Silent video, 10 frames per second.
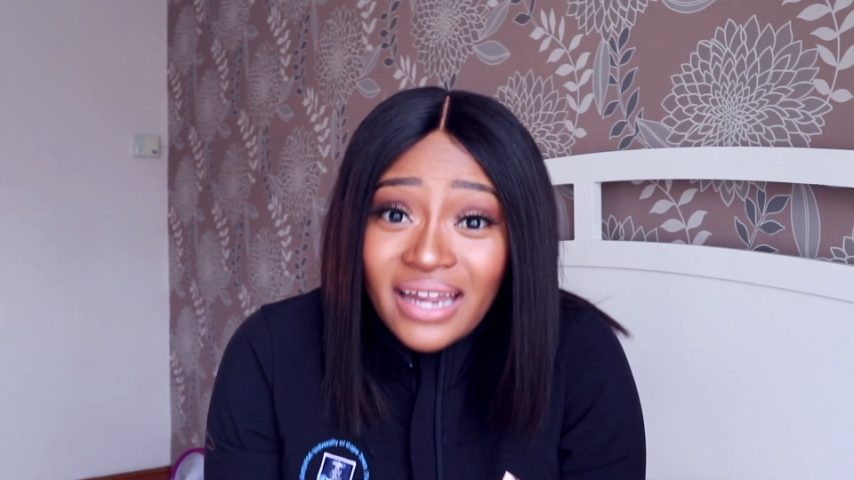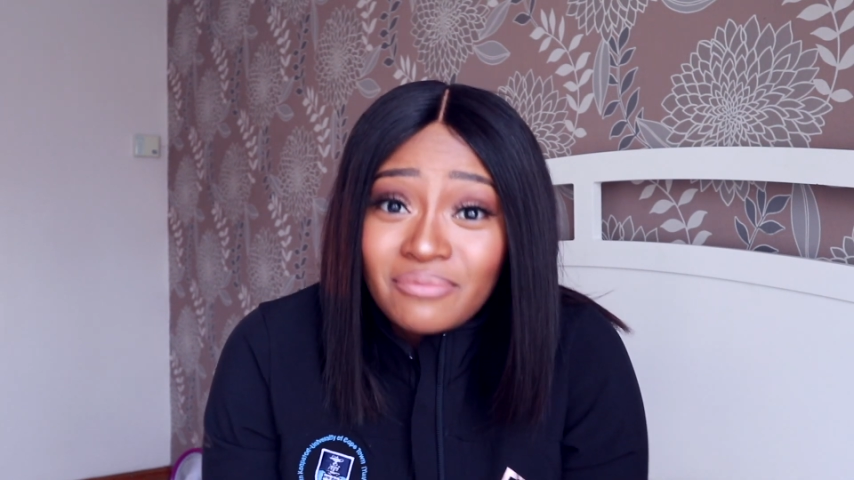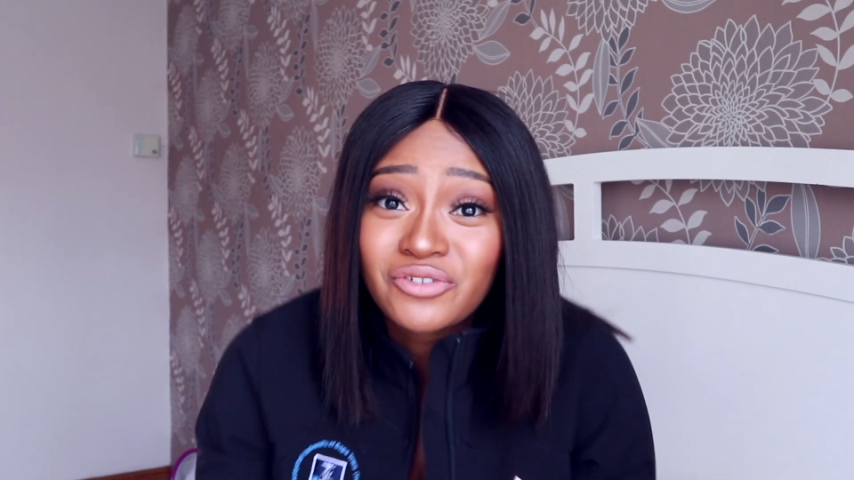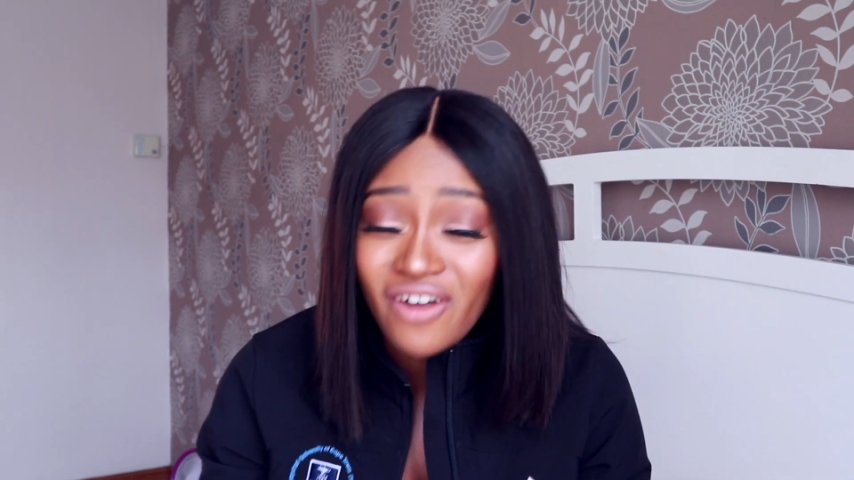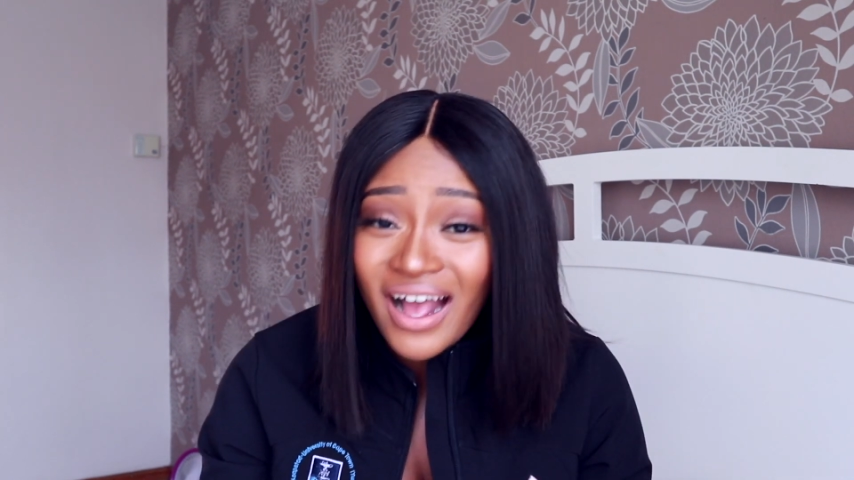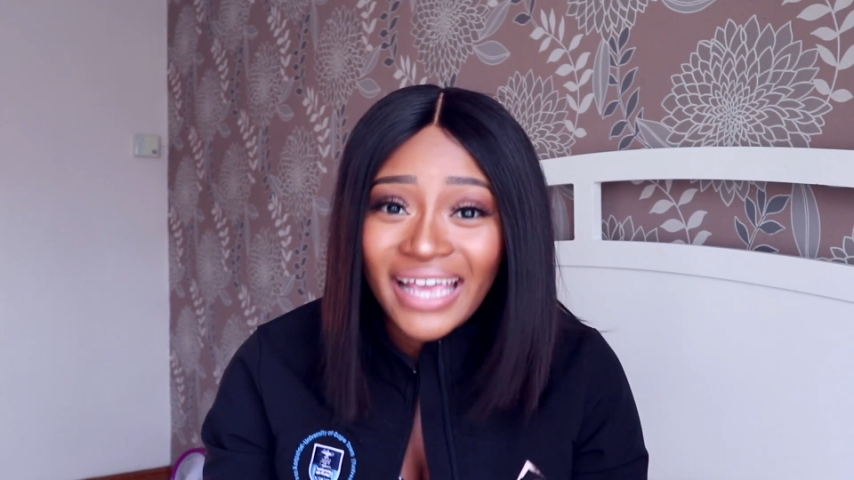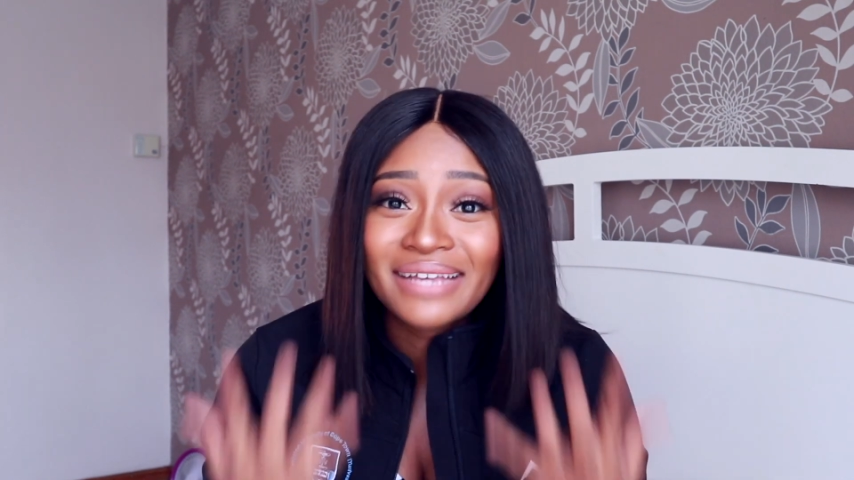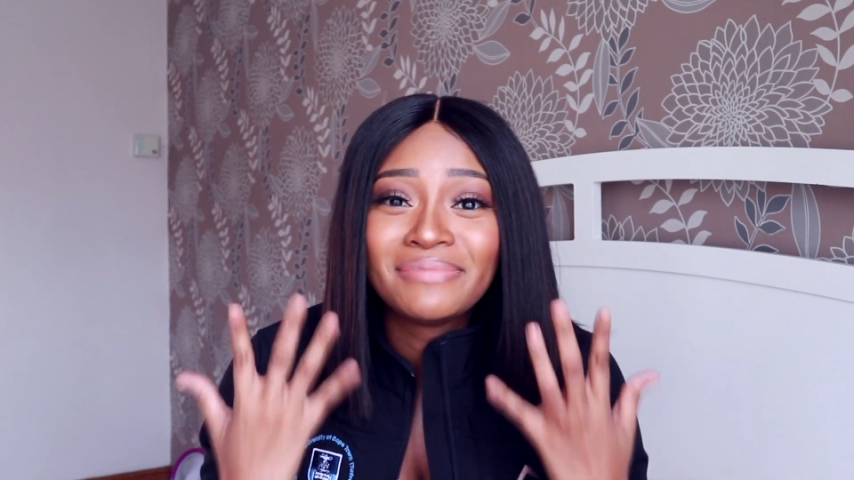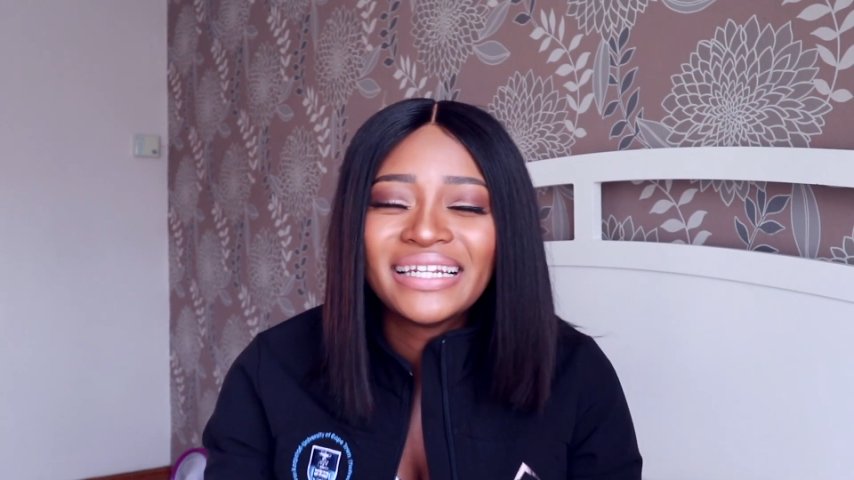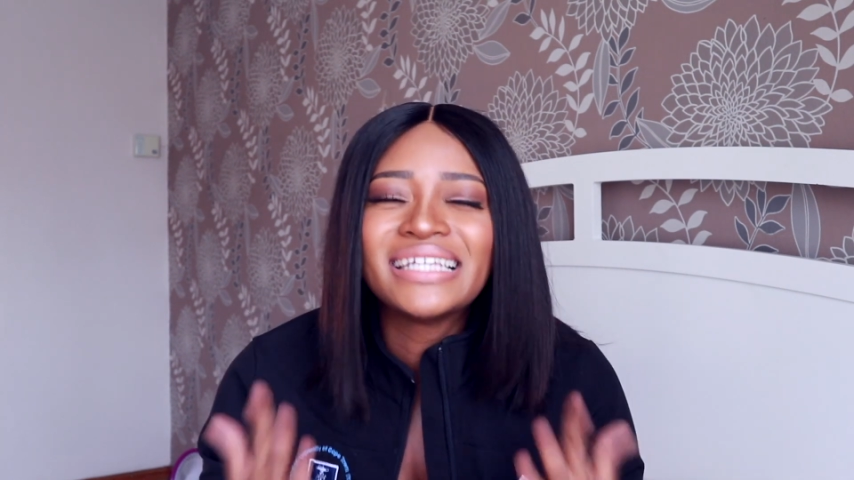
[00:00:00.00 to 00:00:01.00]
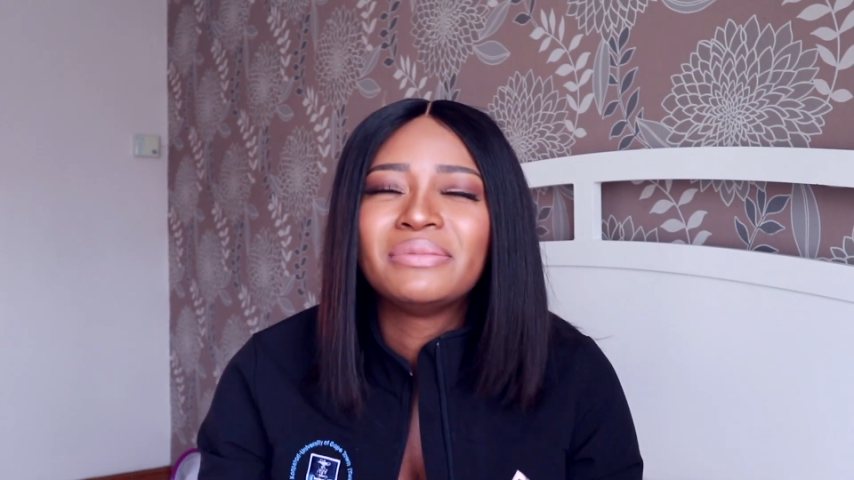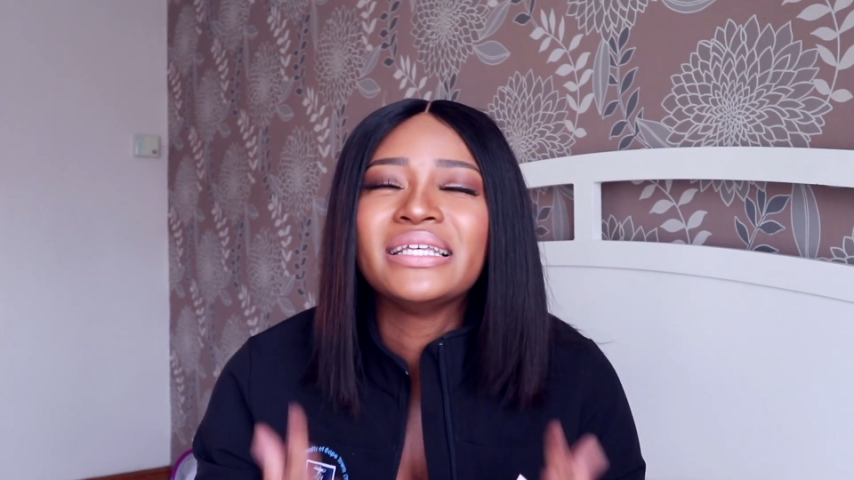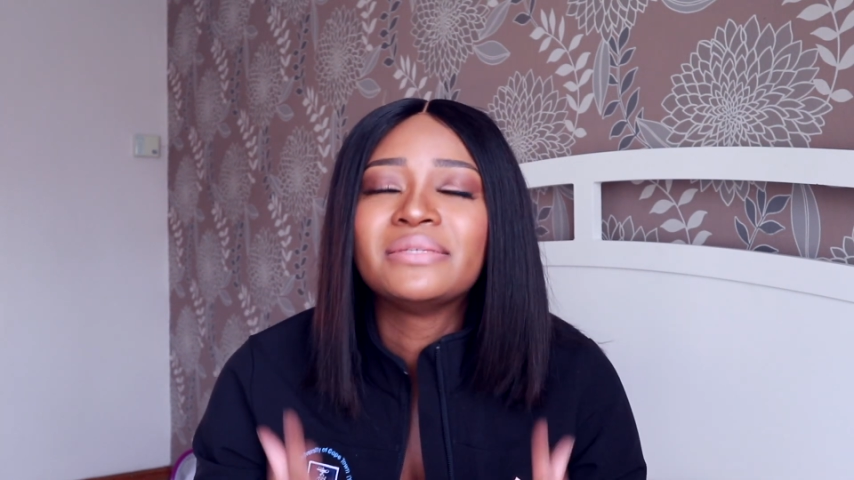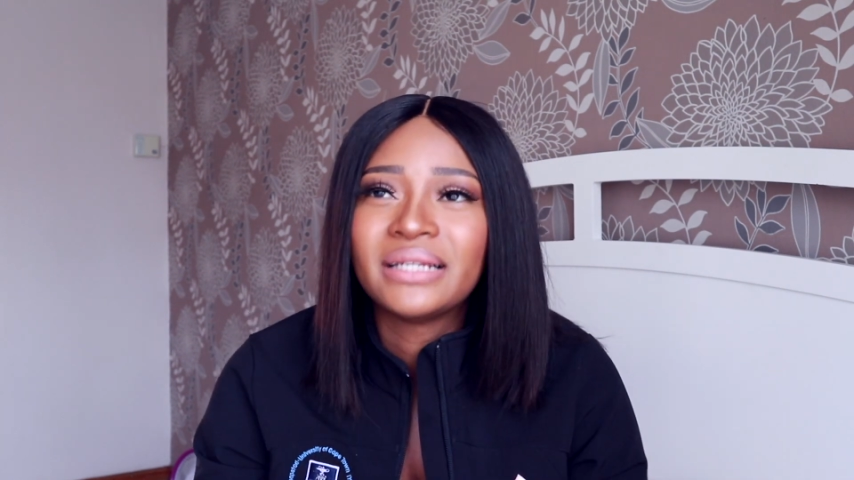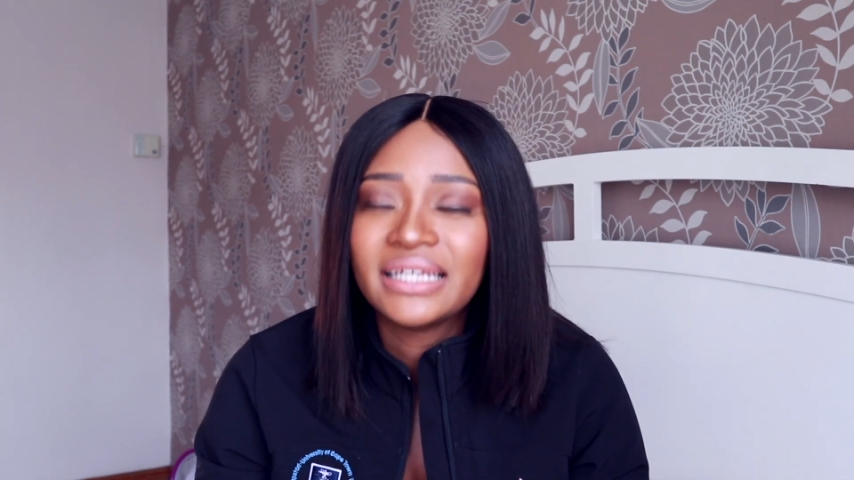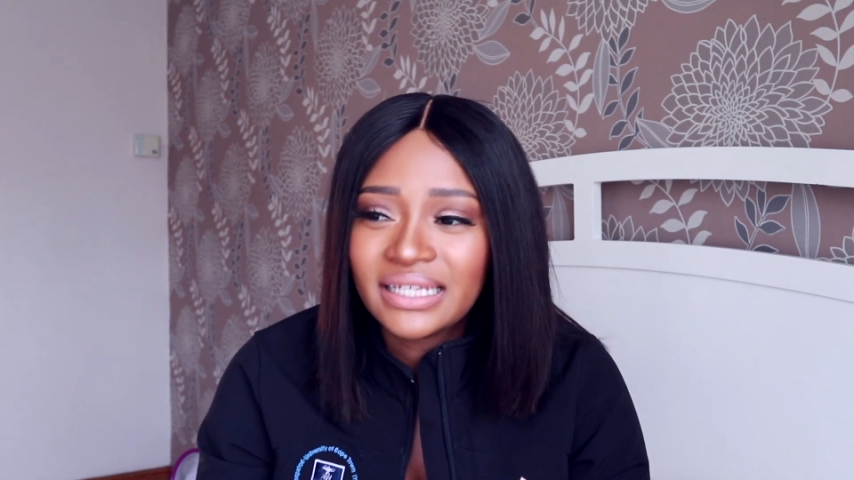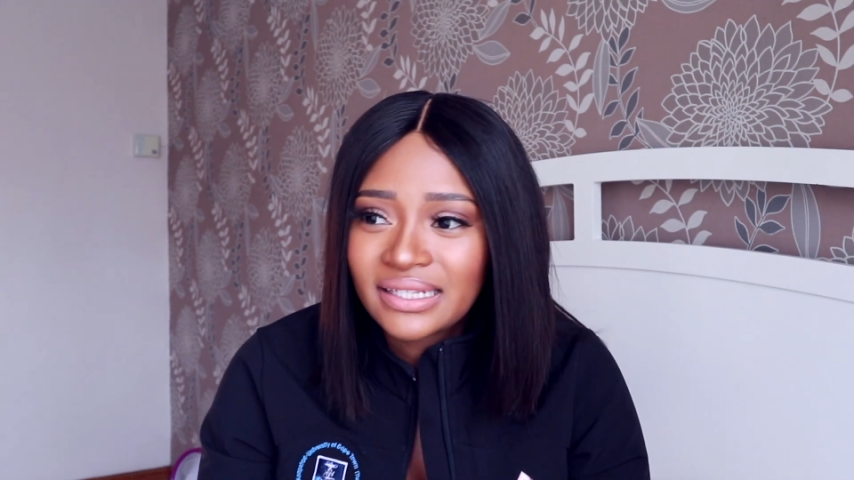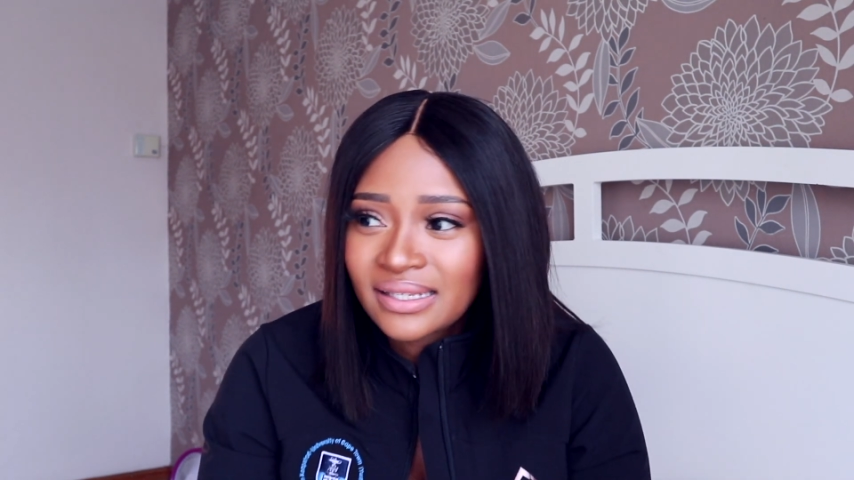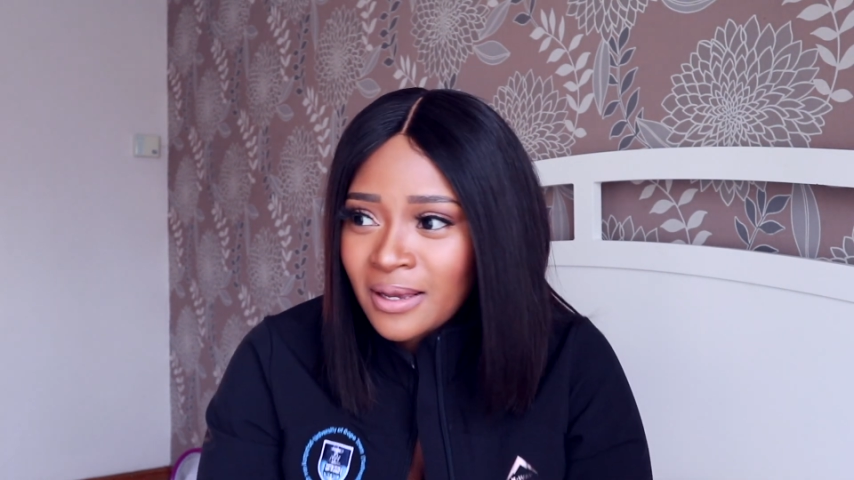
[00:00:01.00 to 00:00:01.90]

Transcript: I'm trying. Please, please, please.